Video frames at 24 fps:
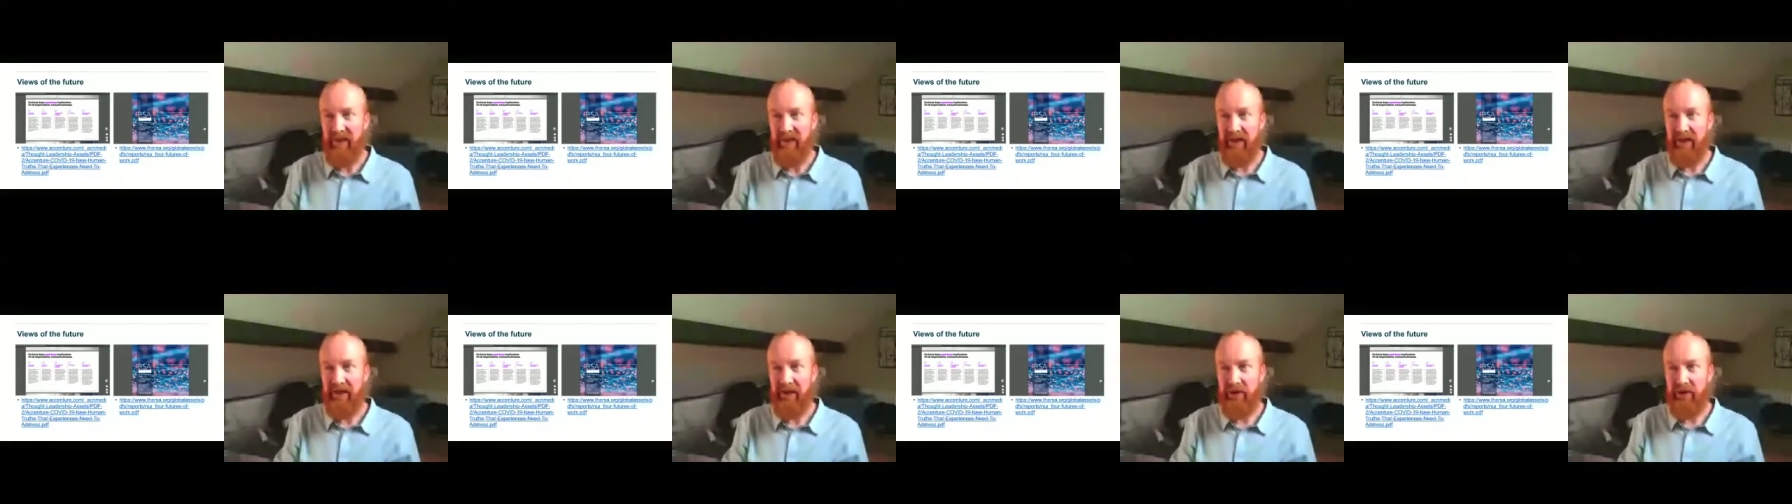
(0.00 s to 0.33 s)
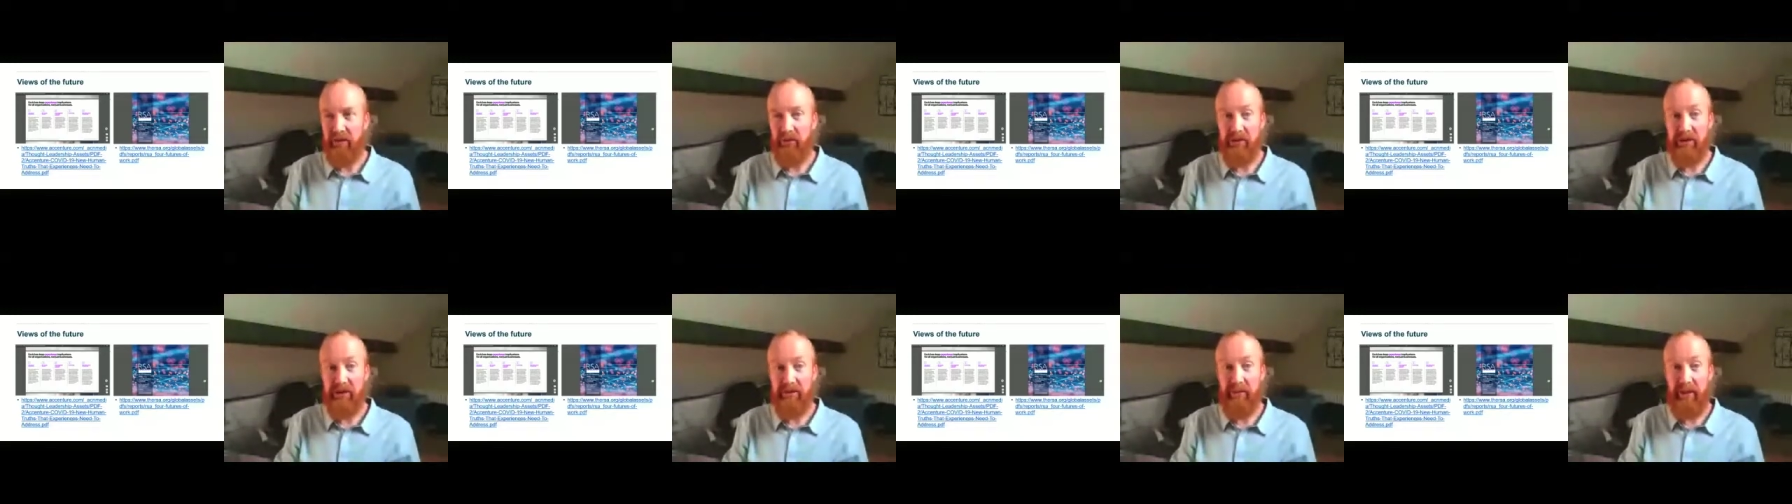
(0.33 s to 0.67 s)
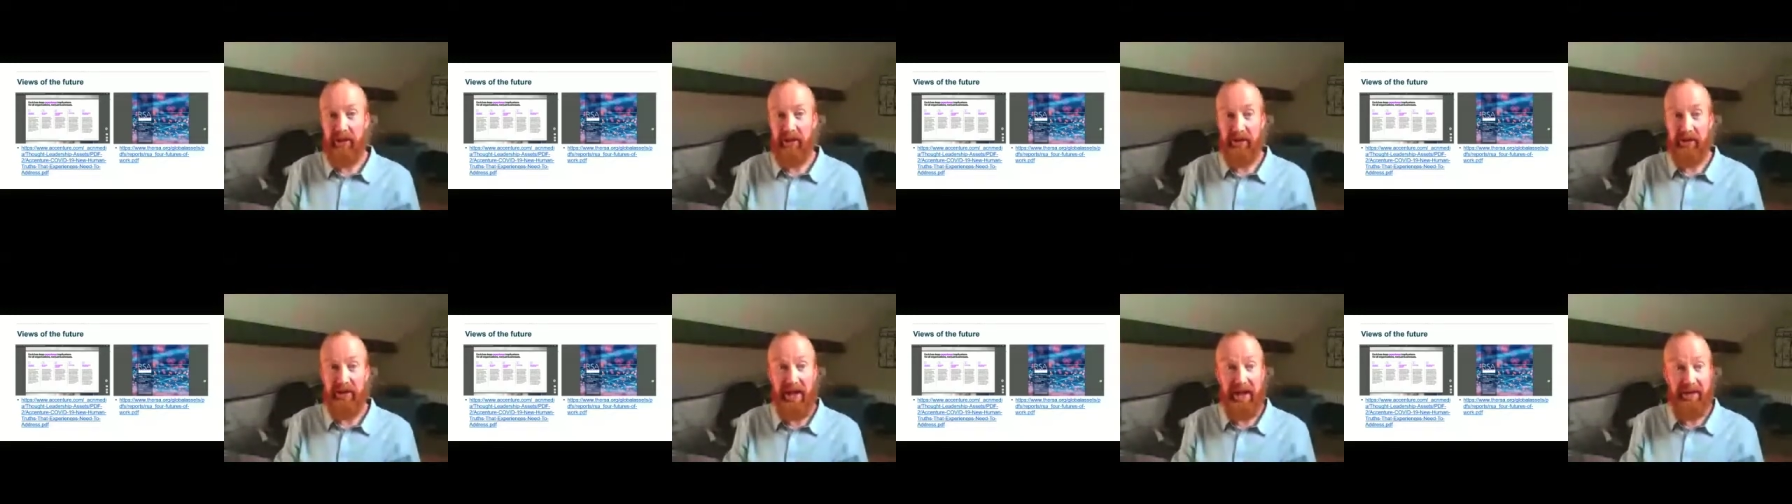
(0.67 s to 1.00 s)
and it talks
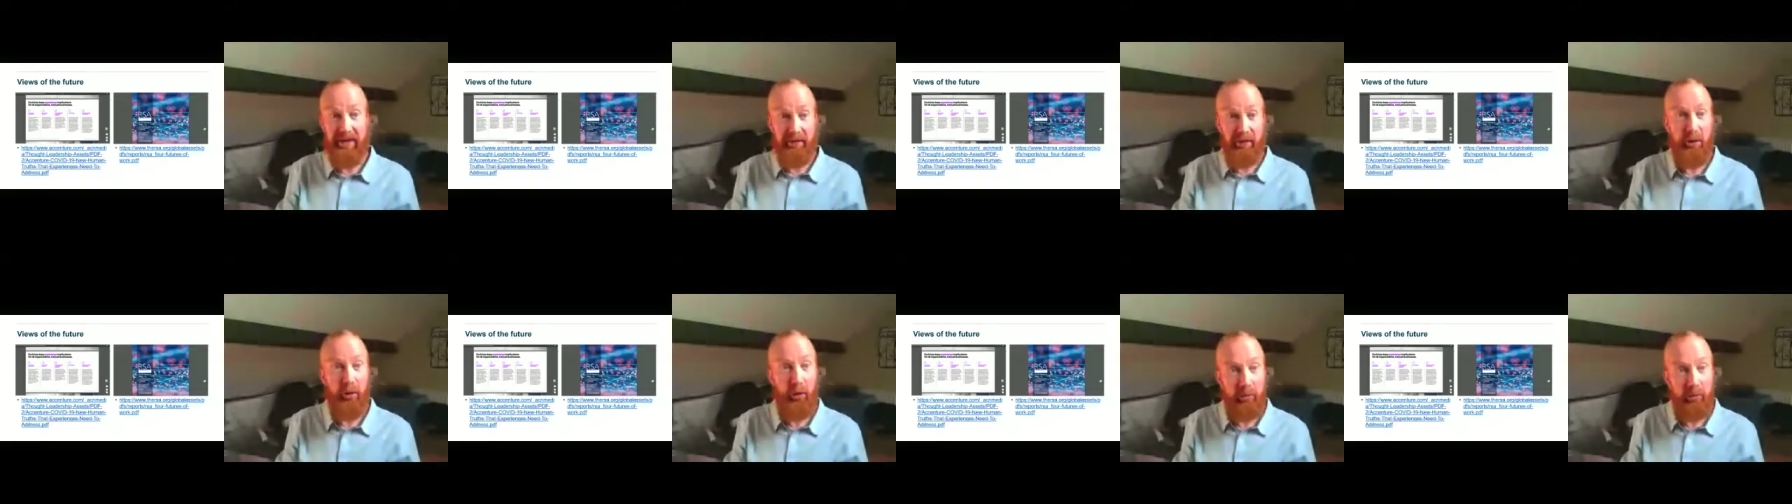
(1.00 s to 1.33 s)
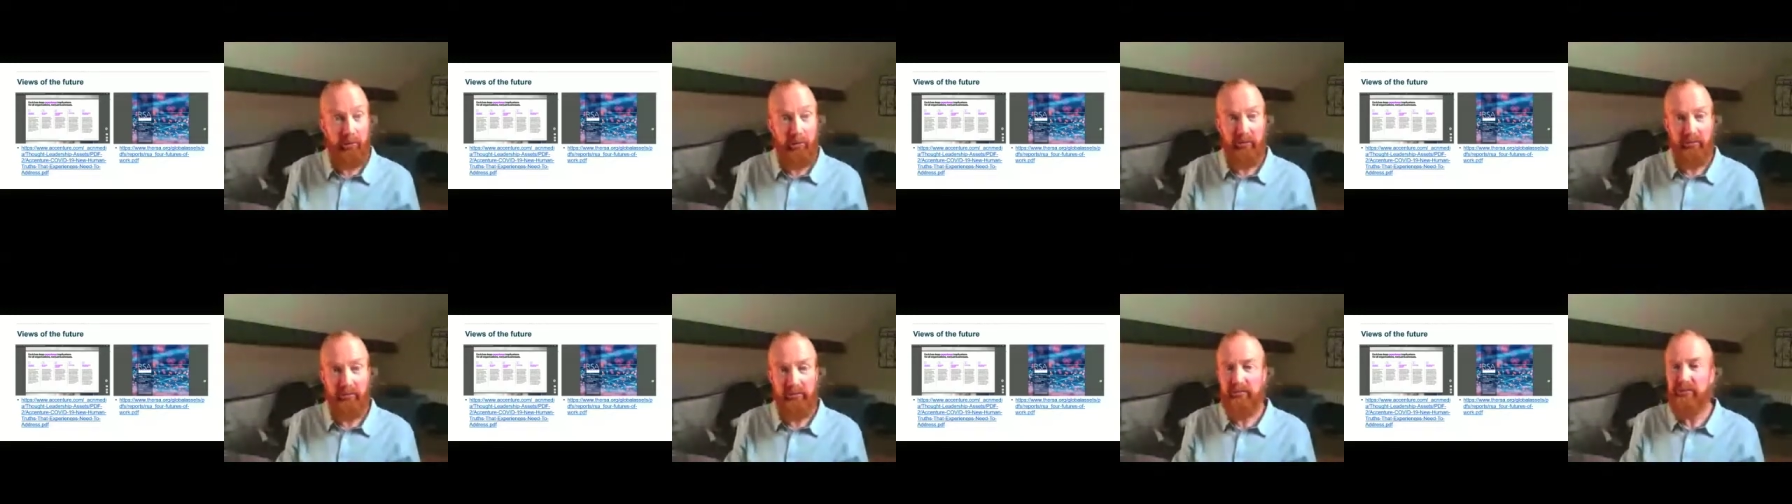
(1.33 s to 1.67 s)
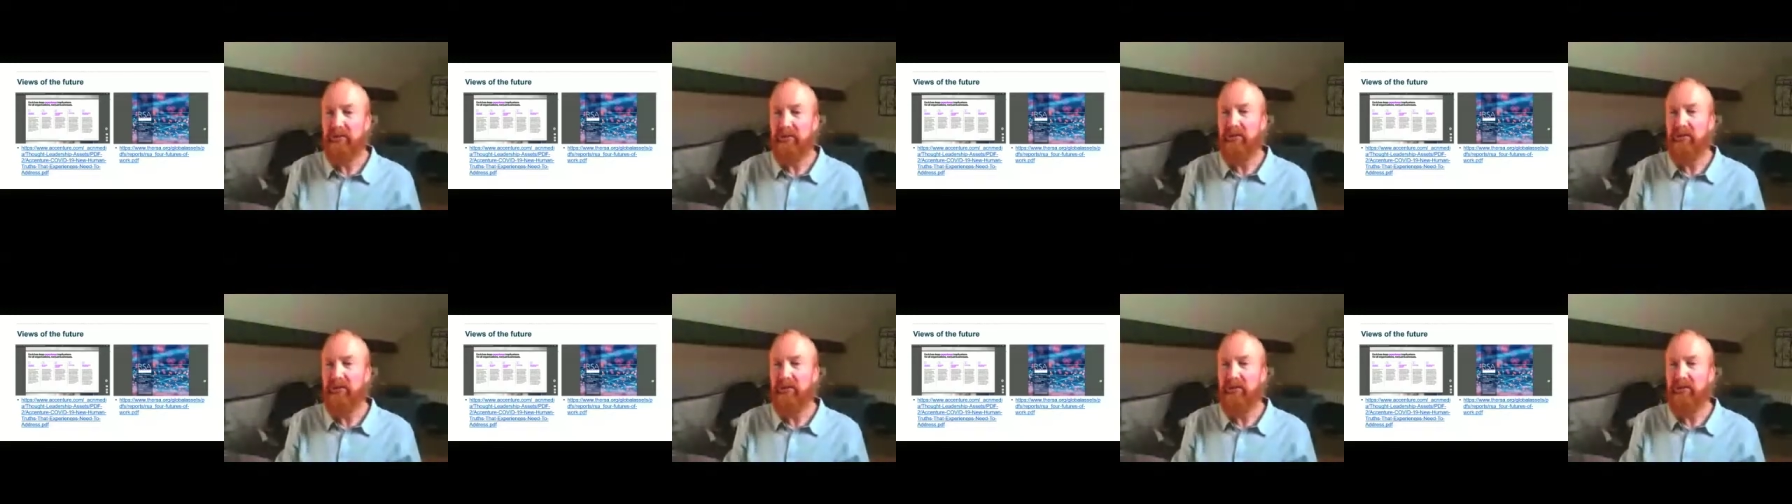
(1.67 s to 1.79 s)
about the never normal.